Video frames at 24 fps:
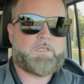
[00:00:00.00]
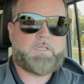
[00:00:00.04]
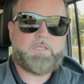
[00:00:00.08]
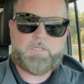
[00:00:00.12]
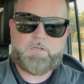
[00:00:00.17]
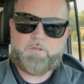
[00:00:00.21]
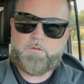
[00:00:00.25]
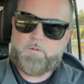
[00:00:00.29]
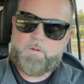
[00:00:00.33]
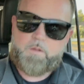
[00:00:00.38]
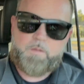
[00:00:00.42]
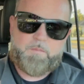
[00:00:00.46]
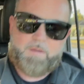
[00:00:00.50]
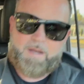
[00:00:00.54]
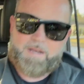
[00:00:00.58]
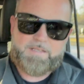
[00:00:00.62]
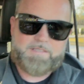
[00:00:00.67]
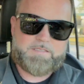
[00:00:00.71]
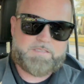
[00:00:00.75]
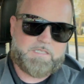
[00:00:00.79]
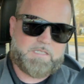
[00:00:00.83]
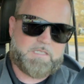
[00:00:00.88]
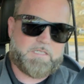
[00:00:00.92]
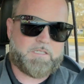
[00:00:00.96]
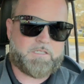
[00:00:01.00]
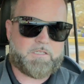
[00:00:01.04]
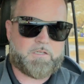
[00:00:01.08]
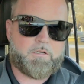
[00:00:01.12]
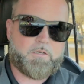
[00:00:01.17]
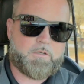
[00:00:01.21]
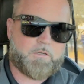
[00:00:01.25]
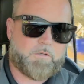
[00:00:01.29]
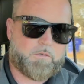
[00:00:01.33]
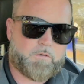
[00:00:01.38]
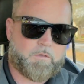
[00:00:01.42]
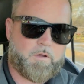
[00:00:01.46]
You know, we might see the
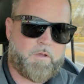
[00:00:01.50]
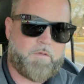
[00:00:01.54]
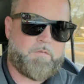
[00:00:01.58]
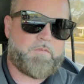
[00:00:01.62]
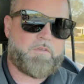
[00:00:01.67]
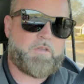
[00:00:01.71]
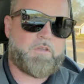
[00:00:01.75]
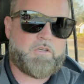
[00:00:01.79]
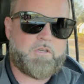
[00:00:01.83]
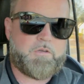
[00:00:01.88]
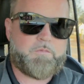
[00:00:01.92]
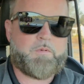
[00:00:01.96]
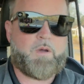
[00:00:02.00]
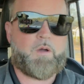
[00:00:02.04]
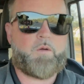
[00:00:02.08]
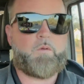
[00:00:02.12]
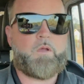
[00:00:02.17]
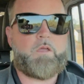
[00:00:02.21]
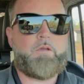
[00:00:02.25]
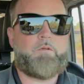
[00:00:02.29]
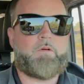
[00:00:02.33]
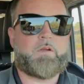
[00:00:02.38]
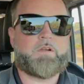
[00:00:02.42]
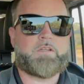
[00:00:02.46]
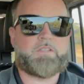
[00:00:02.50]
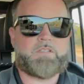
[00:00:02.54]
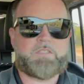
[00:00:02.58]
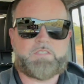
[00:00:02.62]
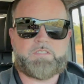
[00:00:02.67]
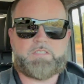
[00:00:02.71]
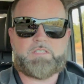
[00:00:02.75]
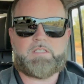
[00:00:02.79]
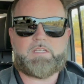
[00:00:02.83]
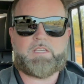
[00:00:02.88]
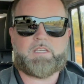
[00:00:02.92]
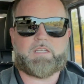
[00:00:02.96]
Google review, but we want to
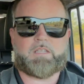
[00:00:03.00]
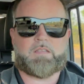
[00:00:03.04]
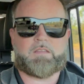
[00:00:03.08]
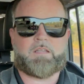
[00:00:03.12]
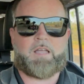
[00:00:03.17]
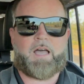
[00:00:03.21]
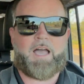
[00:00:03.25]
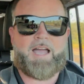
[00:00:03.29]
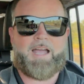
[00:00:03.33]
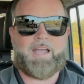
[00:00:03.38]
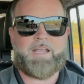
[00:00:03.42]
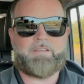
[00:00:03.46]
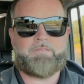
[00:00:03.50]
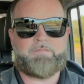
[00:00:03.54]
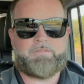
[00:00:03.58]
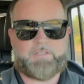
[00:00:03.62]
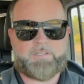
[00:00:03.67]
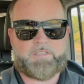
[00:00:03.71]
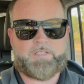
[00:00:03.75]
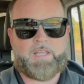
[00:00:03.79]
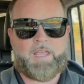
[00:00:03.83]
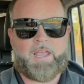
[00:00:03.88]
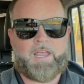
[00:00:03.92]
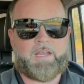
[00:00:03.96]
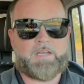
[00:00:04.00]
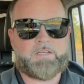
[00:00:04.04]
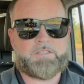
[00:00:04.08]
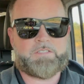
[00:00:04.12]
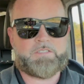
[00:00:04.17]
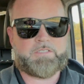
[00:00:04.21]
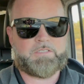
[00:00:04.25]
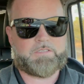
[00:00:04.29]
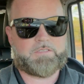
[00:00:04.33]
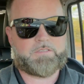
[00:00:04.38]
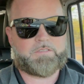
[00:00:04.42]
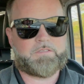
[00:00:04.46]
see it live in
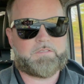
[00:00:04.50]
action.